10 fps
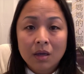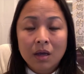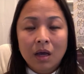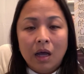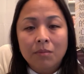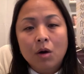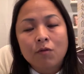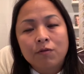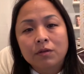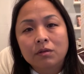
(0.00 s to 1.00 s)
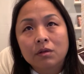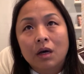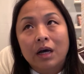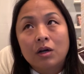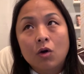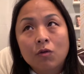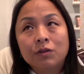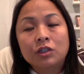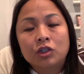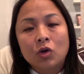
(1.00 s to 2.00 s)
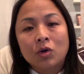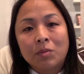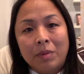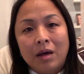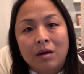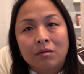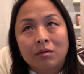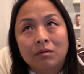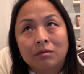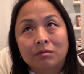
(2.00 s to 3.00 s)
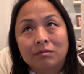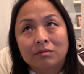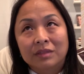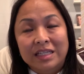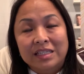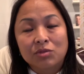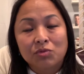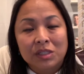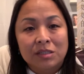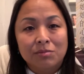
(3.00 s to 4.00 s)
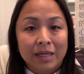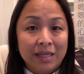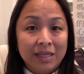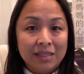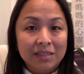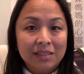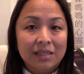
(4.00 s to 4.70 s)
I often joke about this with my kids.